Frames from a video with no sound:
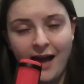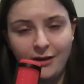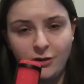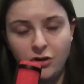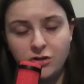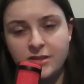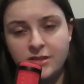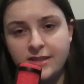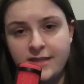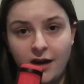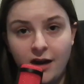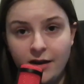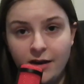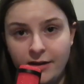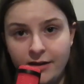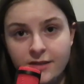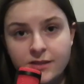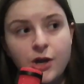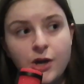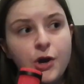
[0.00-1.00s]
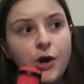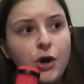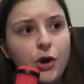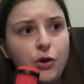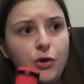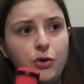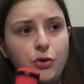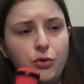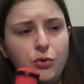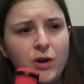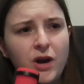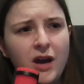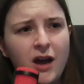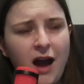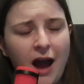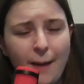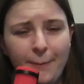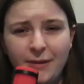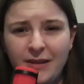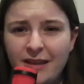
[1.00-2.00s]
Agnostiadis, who
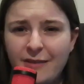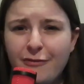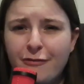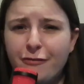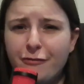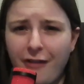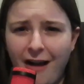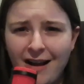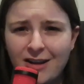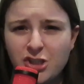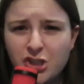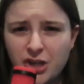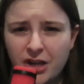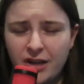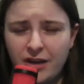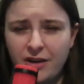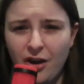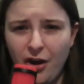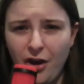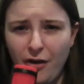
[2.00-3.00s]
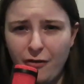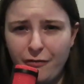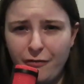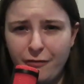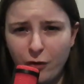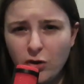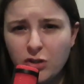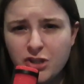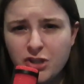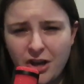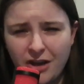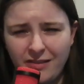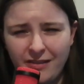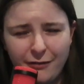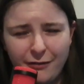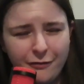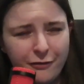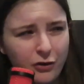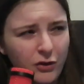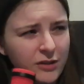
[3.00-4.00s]
I believe fractured her foot, her
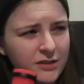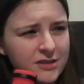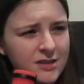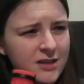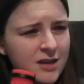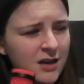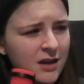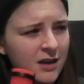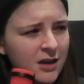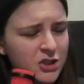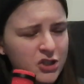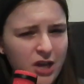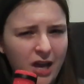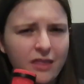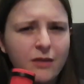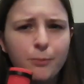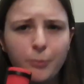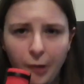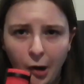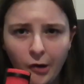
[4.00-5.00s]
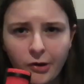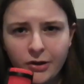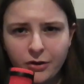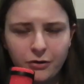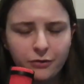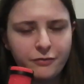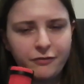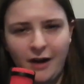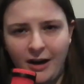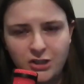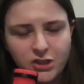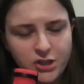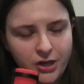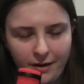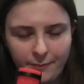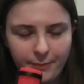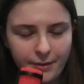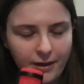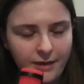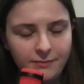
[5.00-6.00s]
left foot. She either broke it or fractured
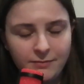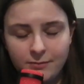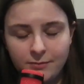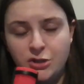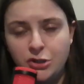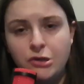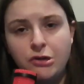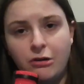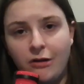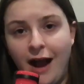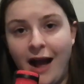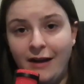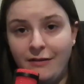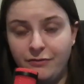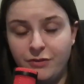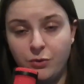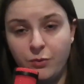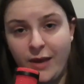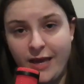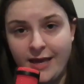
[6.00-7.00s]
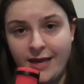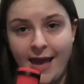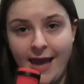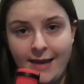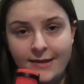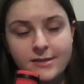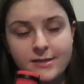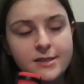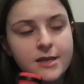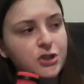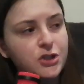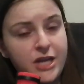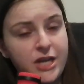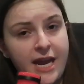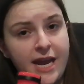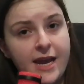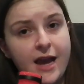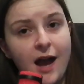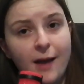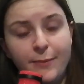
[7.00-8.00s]
it, but it took her out of the weekend.
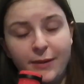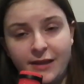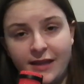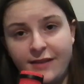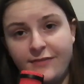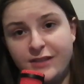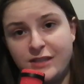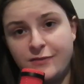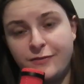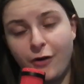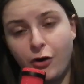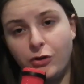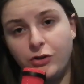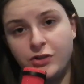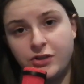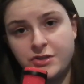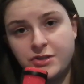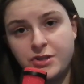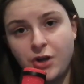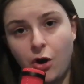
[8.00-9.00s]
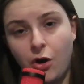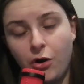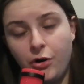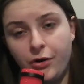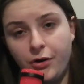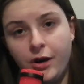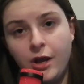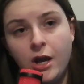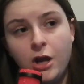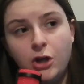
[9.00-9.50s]
She, I believe, is focused on